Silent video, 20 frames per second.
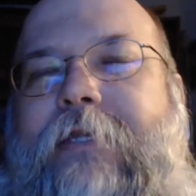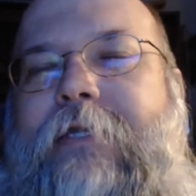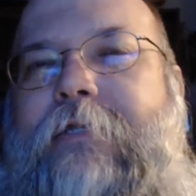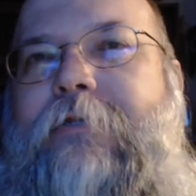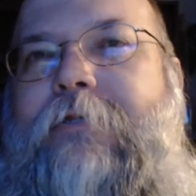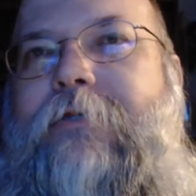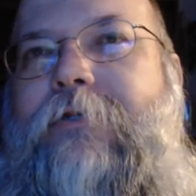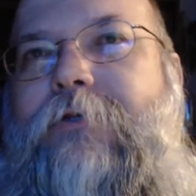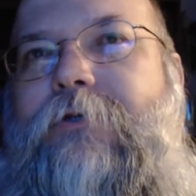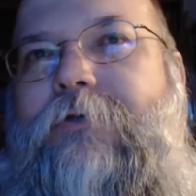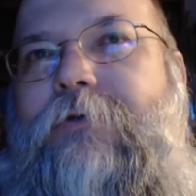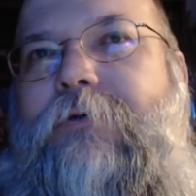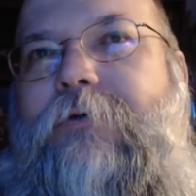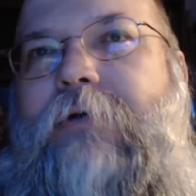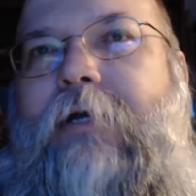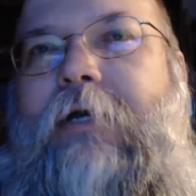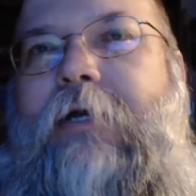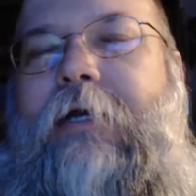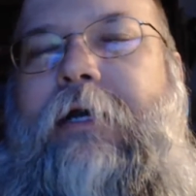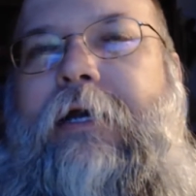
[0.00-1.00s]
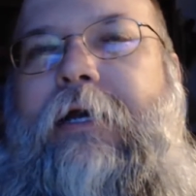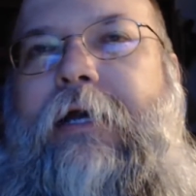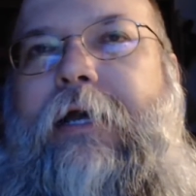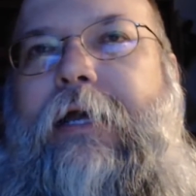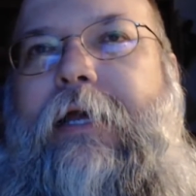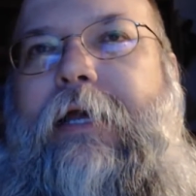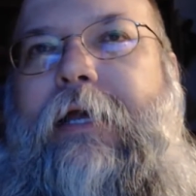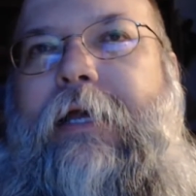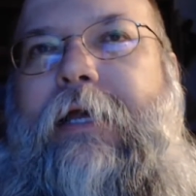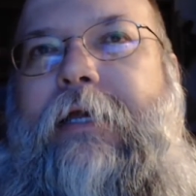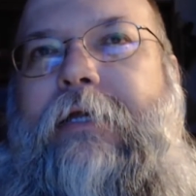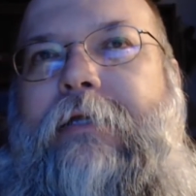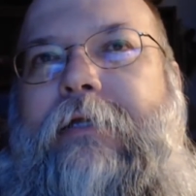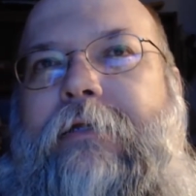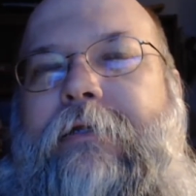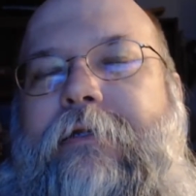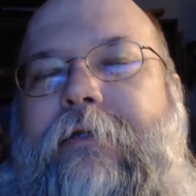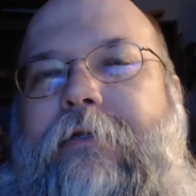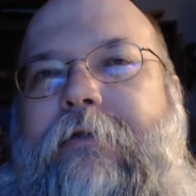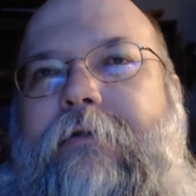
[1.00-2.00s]
to do,
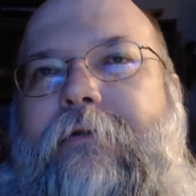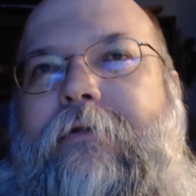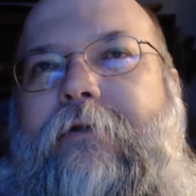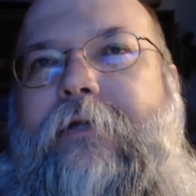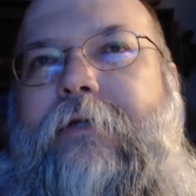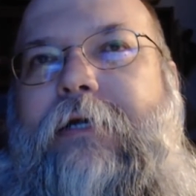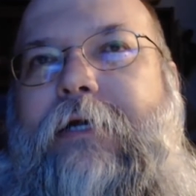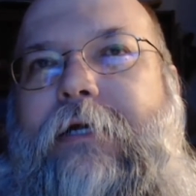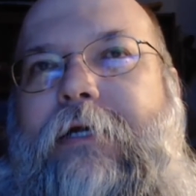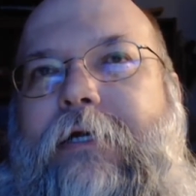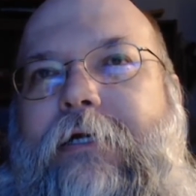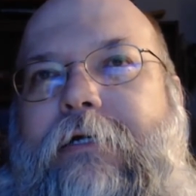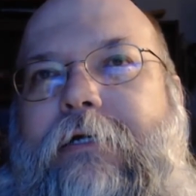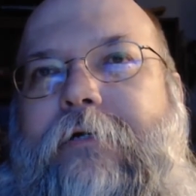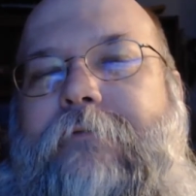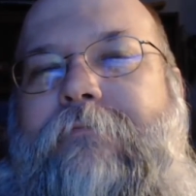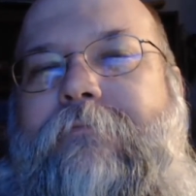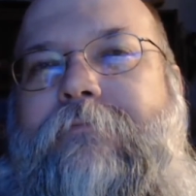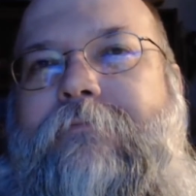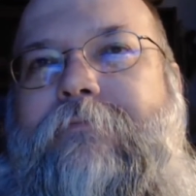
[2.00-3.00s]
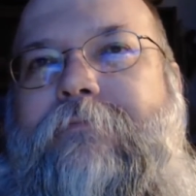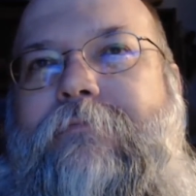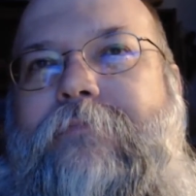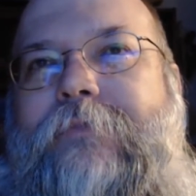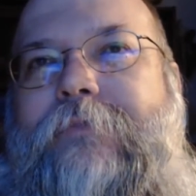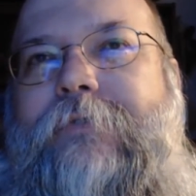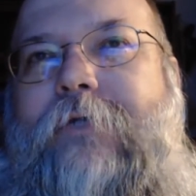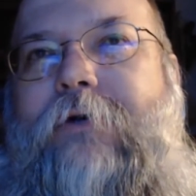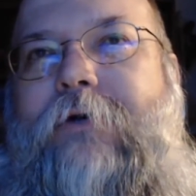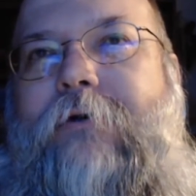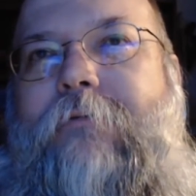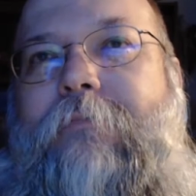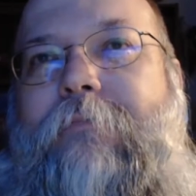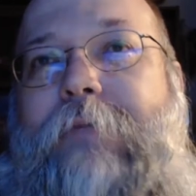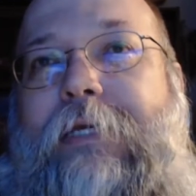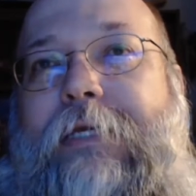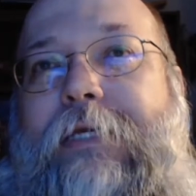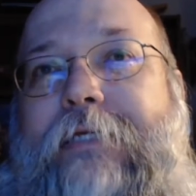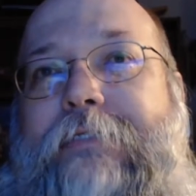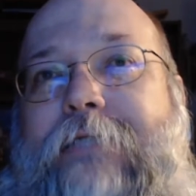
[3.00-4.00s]
and so
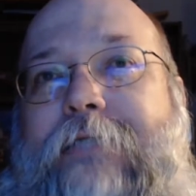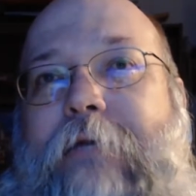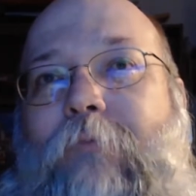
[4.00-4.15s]
because I'm